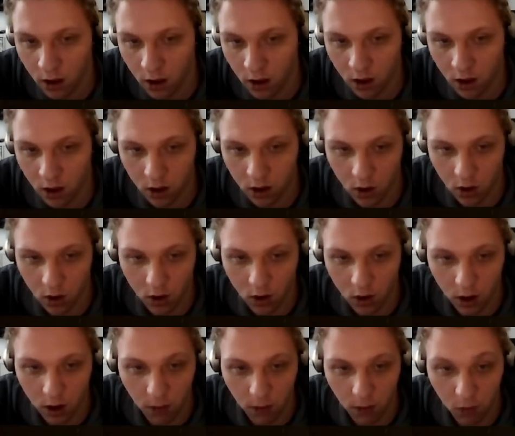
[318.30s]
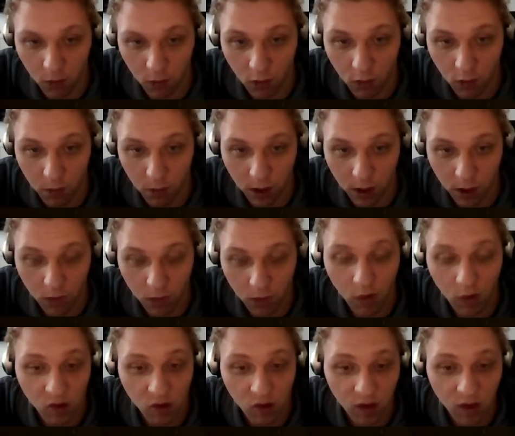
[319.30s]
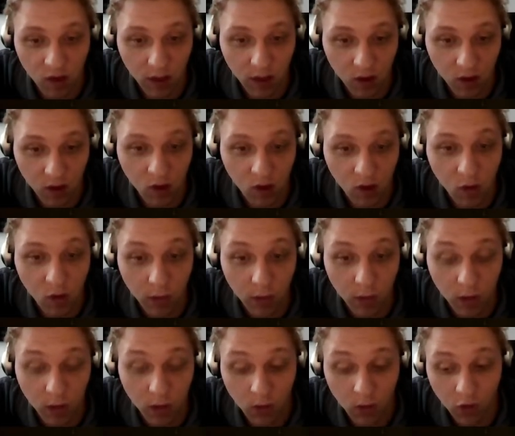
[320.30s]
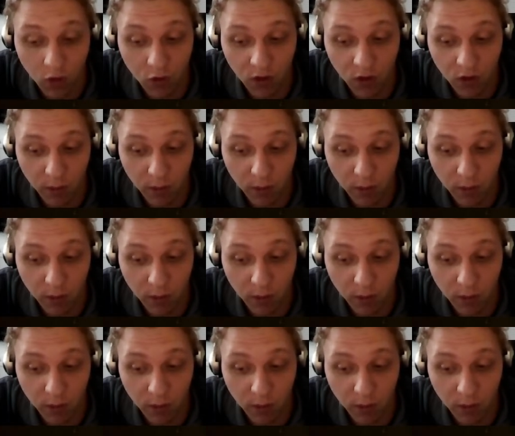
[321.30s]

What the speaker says: I'm going to pick Vice City because that's been the version I've been